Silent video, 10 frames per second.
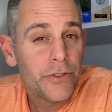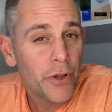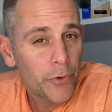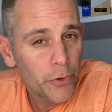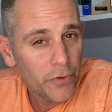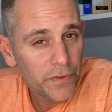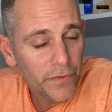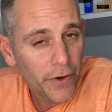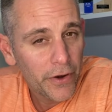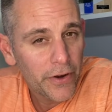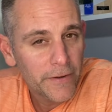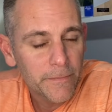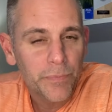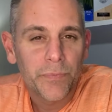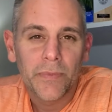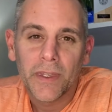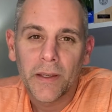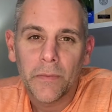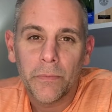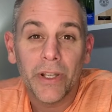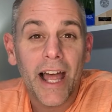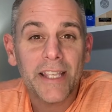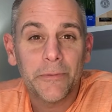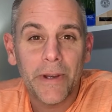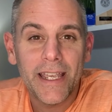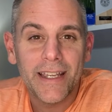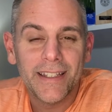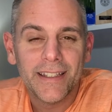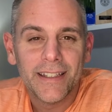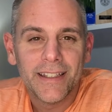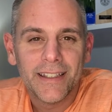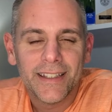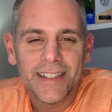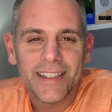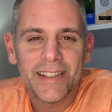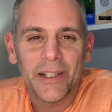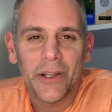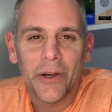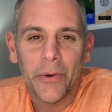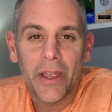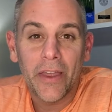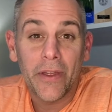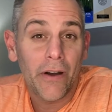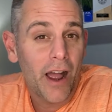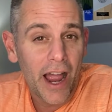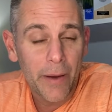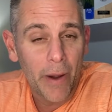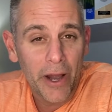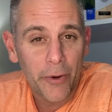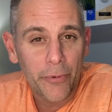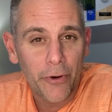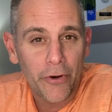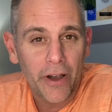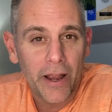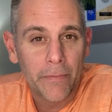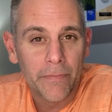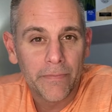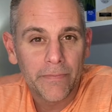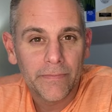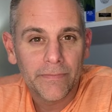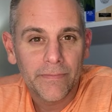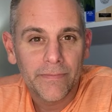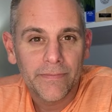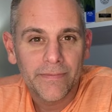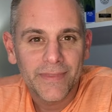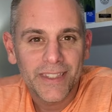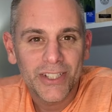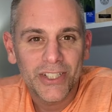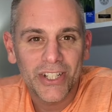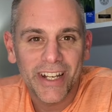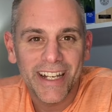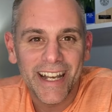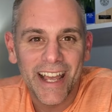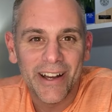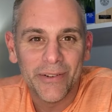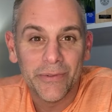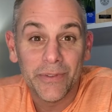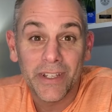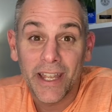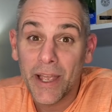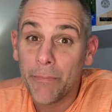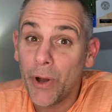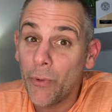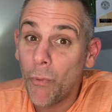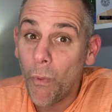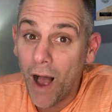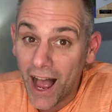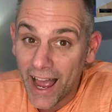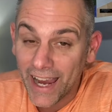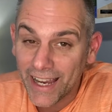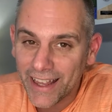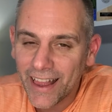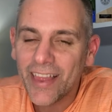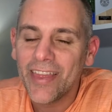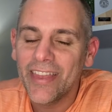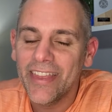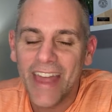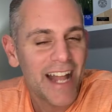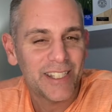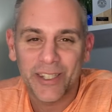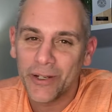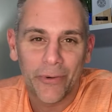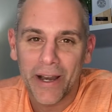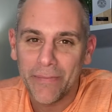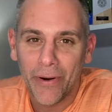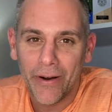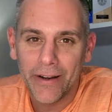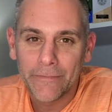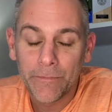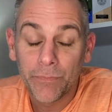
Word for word: Don't know if you've heard, but last week, Zillow and their iBuyer program shut it down. But why? That's the great part.